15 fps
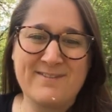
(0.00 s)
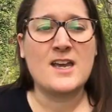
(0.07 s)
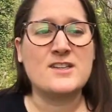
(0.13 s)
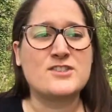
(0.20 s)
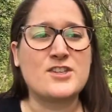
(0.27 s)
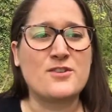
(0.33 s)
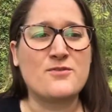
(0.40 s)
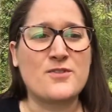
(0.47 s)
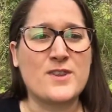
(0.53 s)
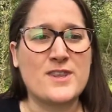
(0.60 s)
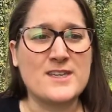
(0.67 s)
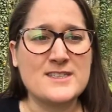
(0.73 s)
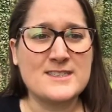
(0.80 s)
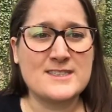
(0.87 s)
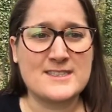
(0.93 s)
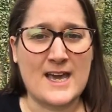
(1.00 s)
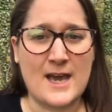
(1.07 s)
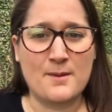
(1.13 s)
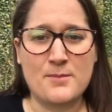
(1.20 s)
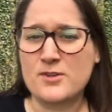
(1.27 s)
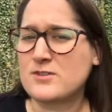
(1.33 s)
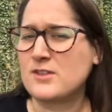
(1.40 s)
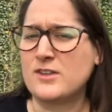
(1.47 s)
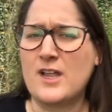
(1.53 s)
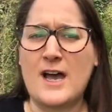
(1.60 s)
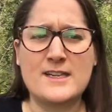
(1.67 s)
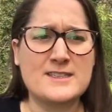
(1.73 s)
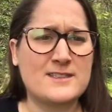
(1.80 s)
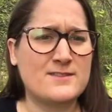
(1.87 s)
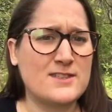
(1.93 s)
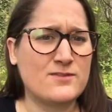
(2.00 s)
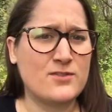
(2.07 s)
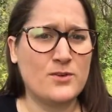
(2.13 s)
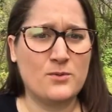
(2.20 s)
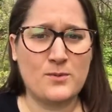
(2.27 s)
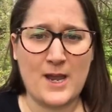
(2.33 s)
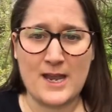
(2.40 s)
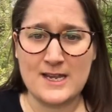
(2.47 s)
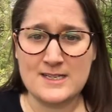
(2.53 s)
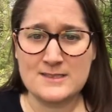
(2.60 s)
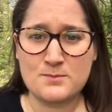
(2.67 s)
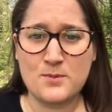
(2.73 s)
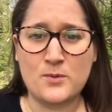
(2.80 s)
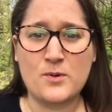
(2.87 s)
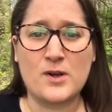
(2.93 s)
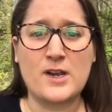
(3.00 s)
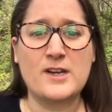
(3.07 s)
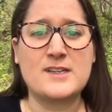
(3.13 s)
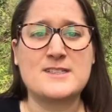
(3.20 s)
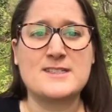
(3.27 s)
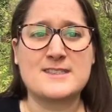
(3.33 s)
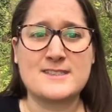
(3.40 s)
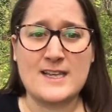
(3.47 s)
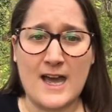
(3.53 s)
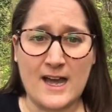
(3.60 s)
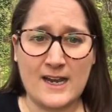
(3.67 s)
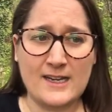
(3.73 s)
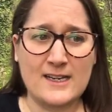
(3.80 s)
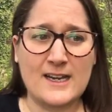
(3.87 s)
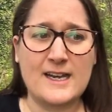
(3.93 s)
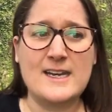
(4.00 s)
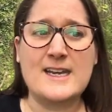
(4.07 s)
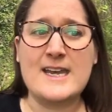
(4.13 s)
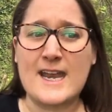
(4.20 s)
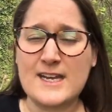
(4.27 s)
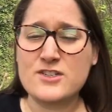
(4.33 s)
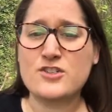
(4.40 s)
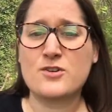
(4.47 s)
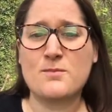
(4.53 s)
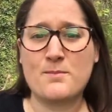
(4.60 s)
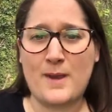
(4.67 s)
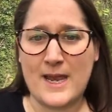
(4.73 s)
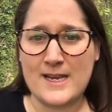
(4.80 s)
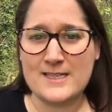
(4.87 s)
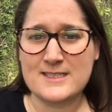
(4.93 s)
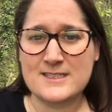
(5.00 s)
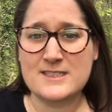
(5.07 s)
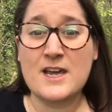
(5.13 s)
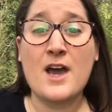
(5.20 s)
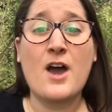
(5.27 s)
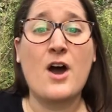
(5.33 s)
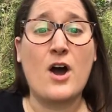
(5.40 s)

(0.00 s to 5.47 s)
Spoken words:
And so for this step, there's lots of different ways, but we're going to design a nature-based